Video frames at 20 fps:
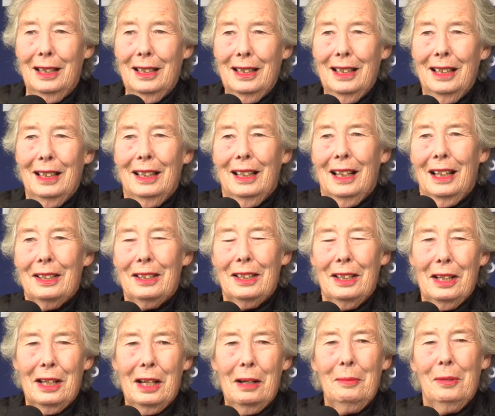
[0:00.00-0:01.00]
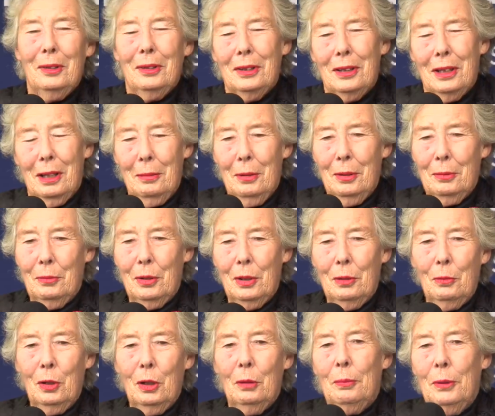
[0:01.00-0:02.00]
I said, come on,
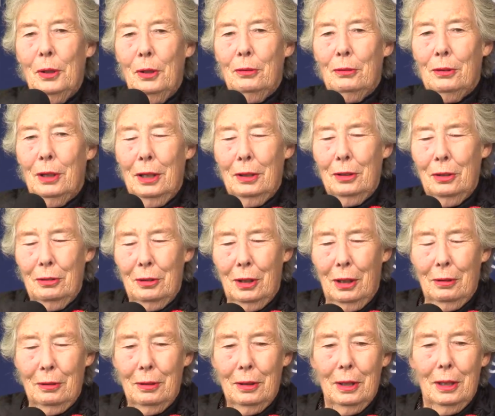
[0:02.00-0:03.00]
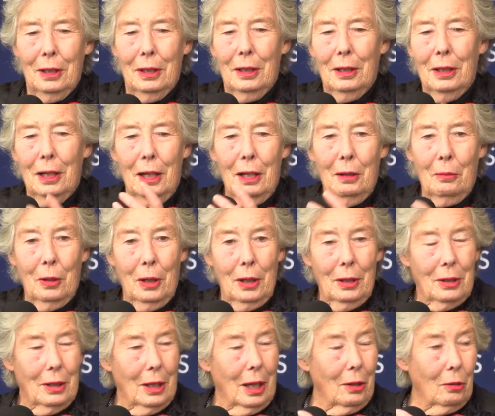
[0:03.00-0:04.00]
we'll be all right, you know. And anyway,
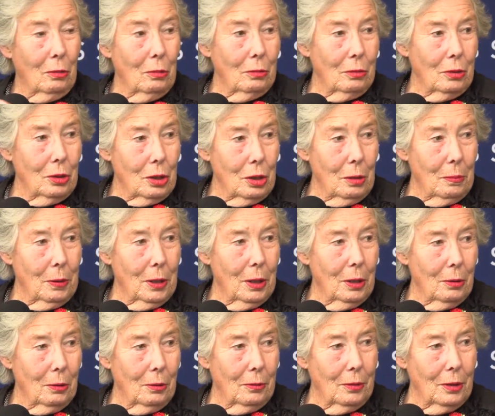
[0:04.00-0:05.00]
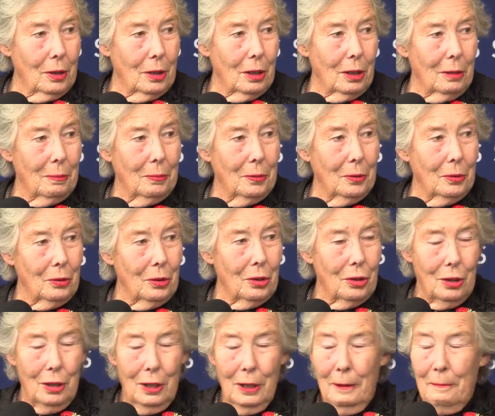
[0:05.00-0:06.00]
they'd all disappeared off into the bush.
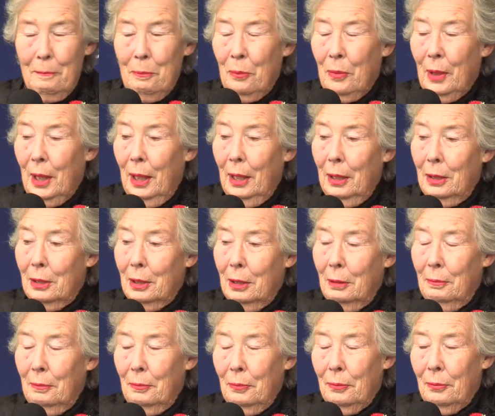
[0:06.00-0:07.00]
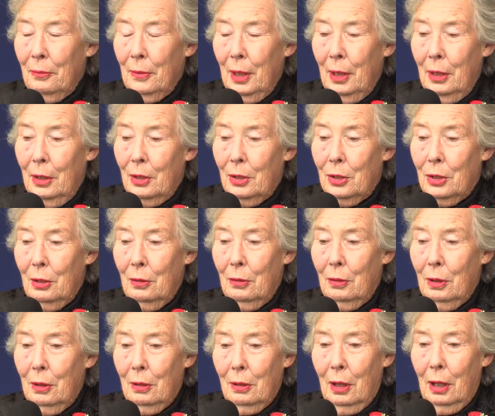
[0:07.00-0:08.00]
And so
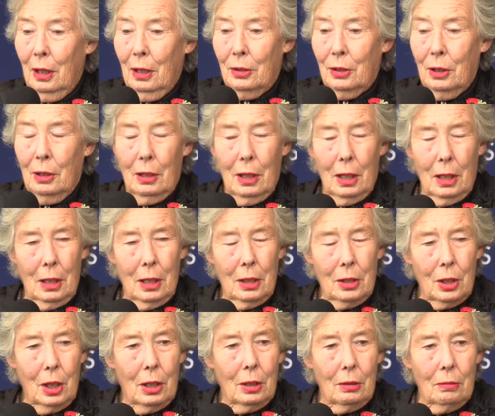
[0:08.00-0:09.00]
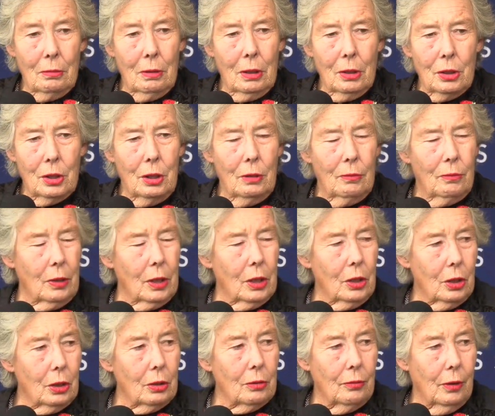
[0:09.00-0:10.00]
I said, let's hunt around and see if we can
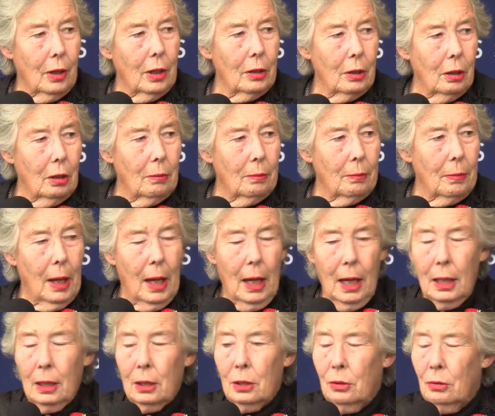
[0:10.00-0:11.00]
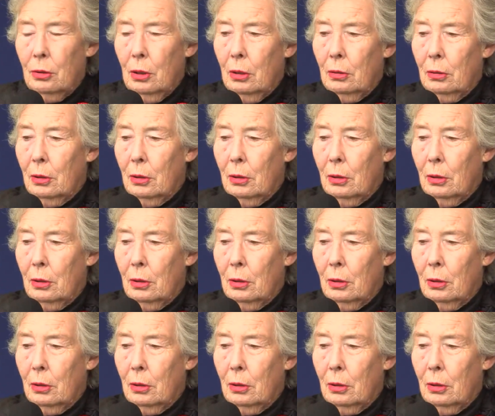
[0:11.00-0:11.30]
just find our bags, you know.